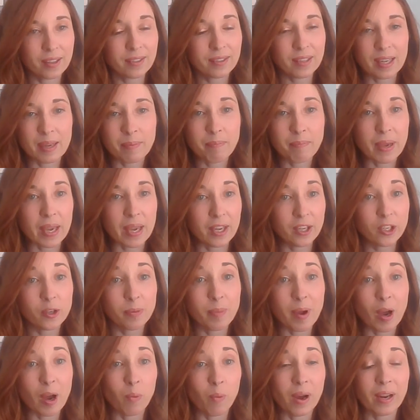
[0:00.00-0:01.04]
the same page
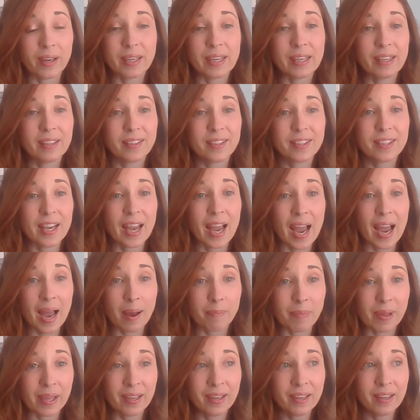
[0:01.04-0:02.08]
about what needs to
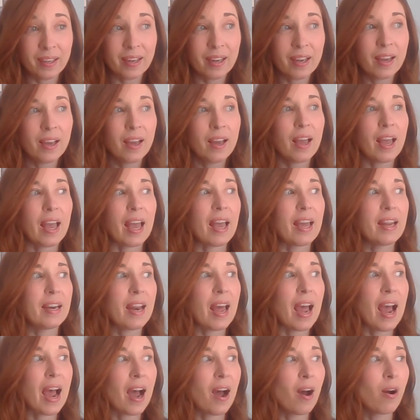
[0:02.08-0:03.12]
happen
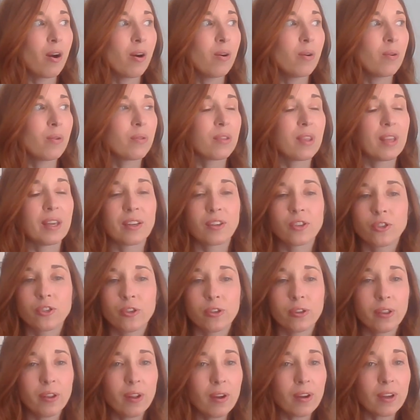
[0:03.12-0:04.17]
and how things
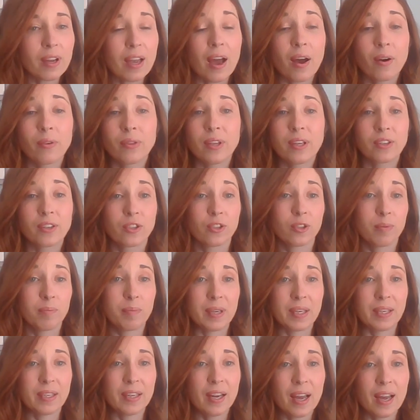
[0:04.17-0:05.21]
should look, how things should
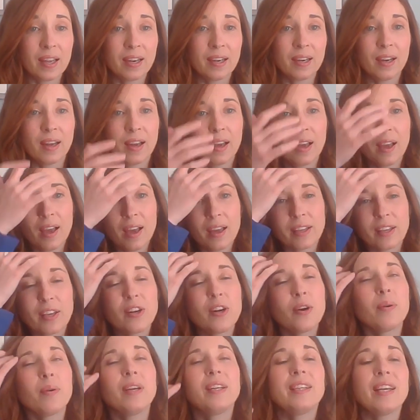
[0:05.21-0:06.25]
be done.
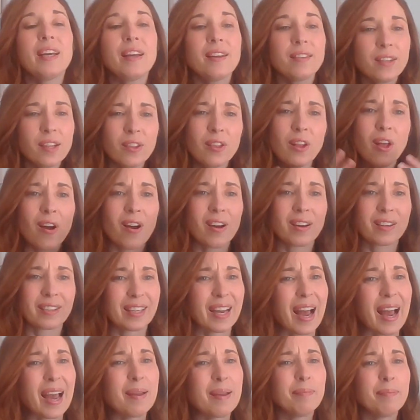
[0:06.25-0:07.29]
It takes a long
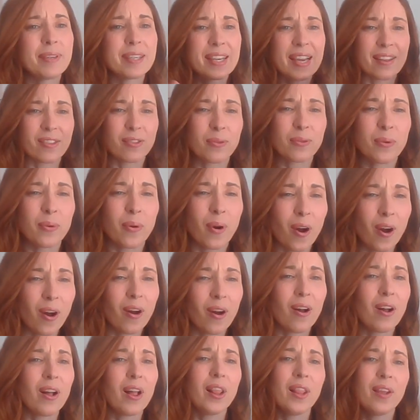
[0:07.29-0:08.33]
time to get through
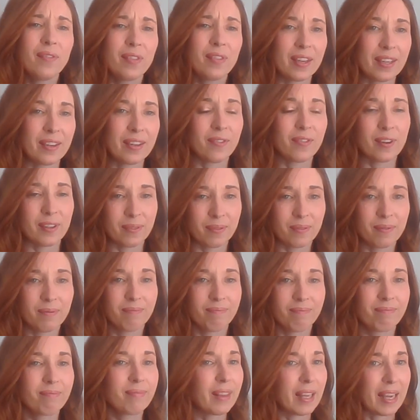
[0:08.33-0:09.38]
all of the different
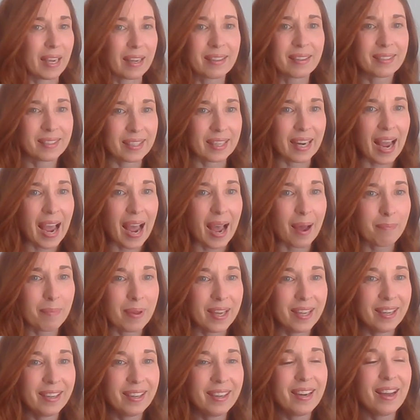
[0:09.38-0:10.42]
things that
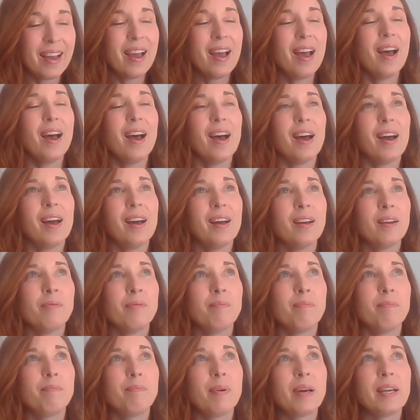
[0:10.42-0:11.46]
happen.
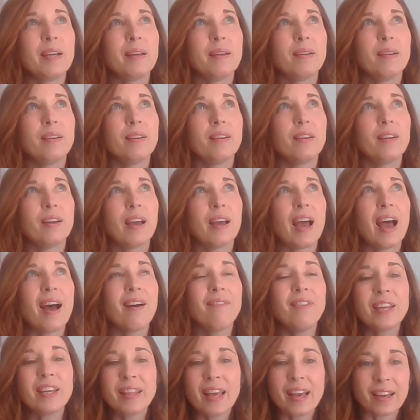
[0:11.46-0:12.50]
But
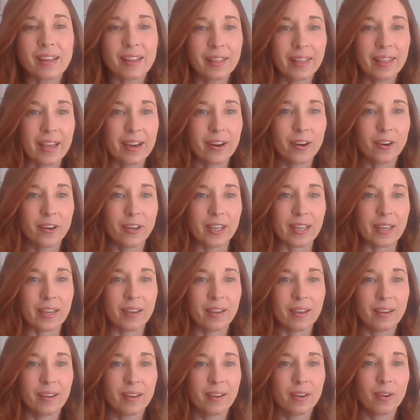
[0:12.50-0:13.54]
having that
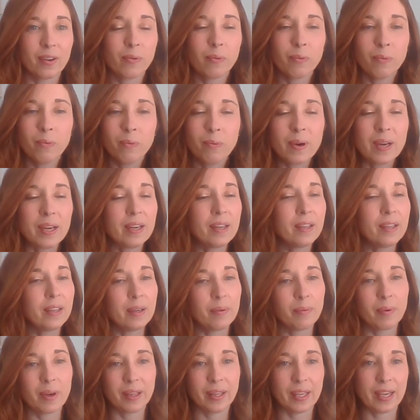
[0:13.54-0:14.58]
clarity
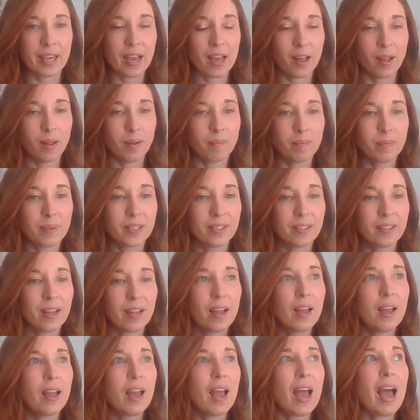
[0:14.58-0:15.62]
really, really helps.
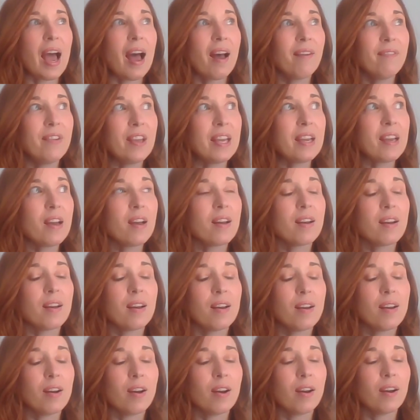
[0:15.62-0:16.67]
Having
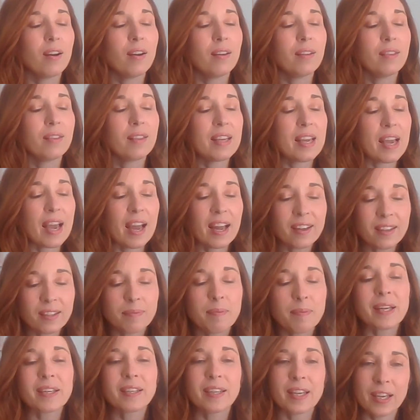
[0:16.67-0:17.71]
the
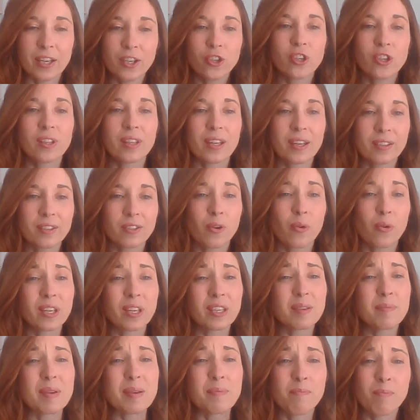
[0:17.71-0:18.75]
expectation that it's
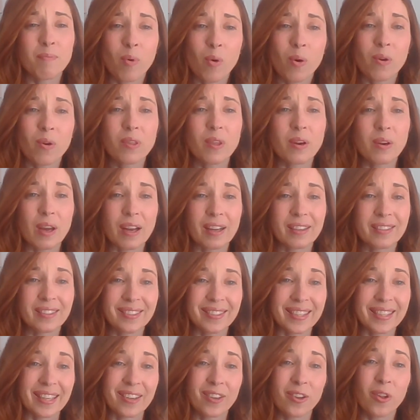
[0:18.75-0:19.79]
going to be more than a
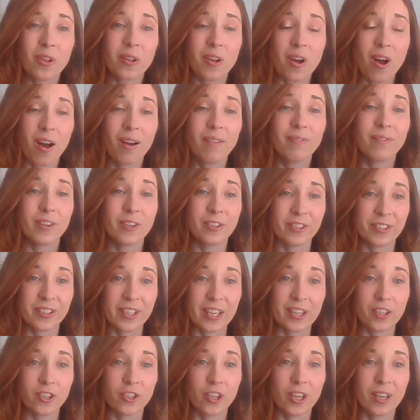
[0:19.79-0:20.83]
single
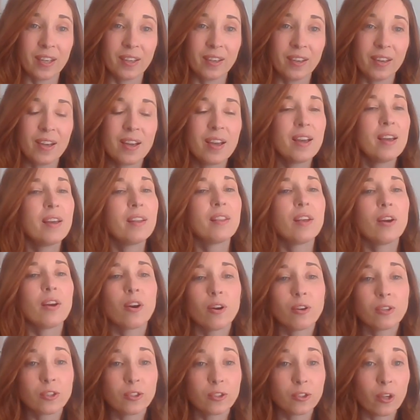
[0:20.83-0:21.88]
conversation.
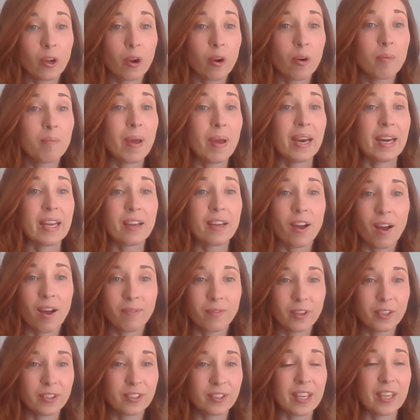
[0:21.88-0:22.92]
There are so many
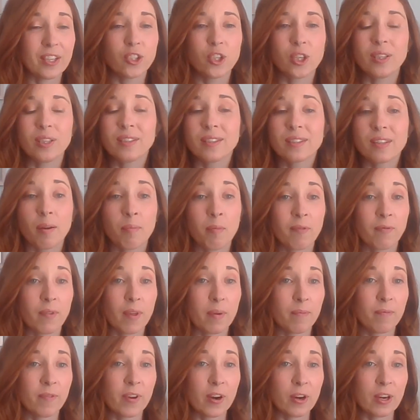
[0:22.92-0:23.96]
conversations, some of
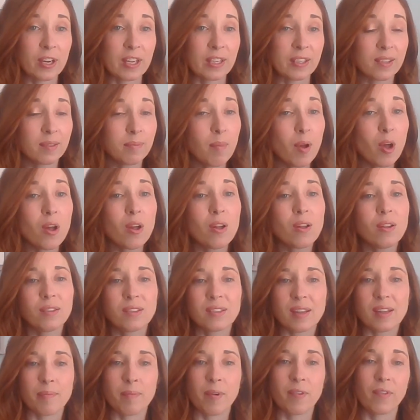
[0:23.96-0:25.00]
them very small,
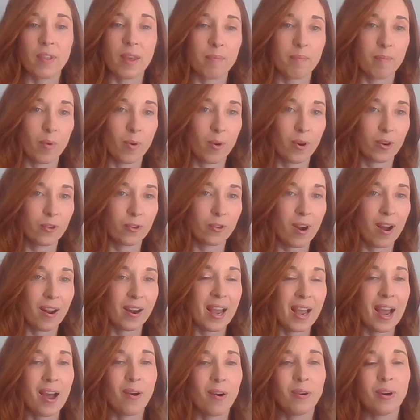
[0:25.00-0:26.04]
some of them more
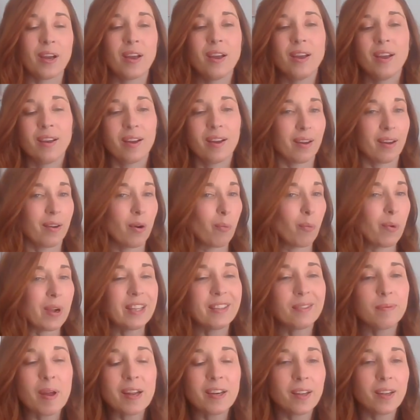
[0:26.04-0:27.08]
drawn out. We
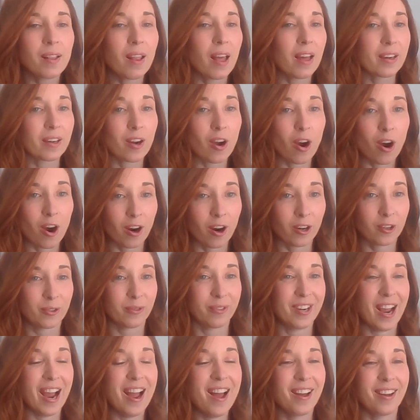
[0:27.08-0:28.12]
spend a lot of
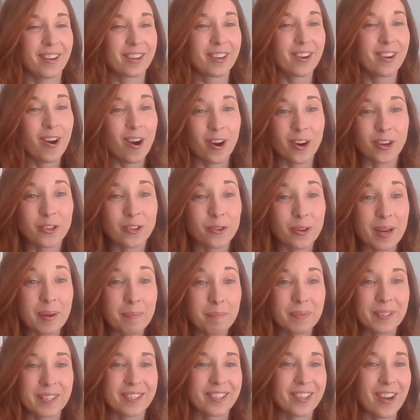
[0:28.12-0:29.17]
car
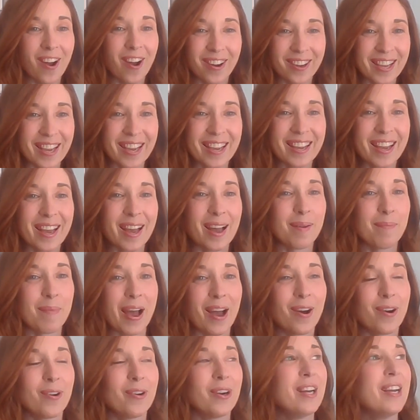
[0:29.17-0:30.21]
trips talking
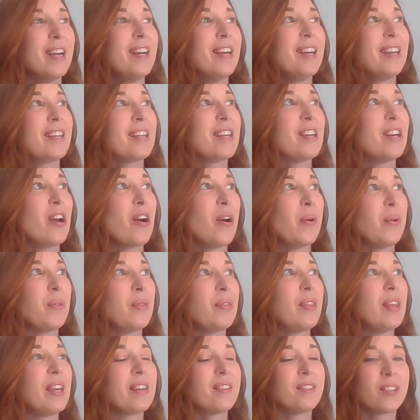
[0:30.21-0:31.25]
about,
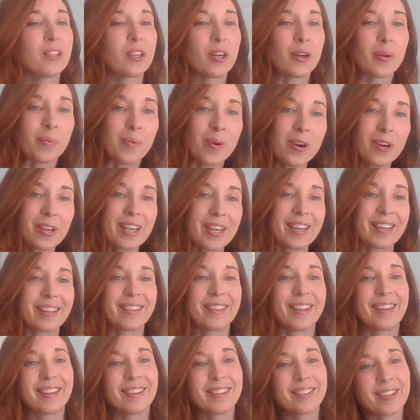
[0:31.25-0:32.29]
things that are
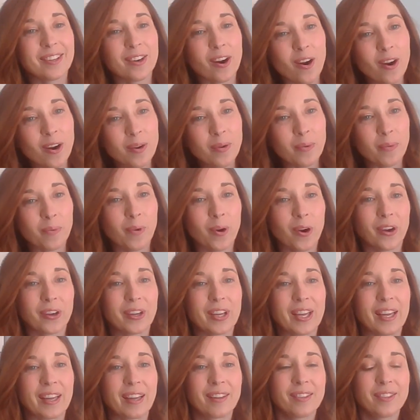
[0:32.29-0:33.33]
working, things that aren't
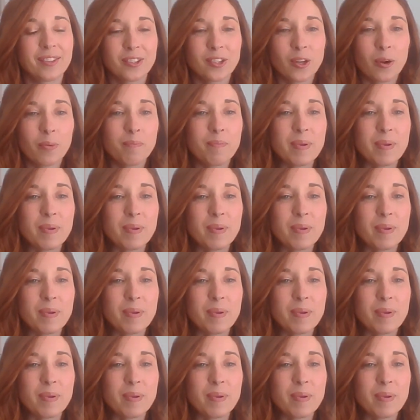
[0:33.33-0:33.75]
working. So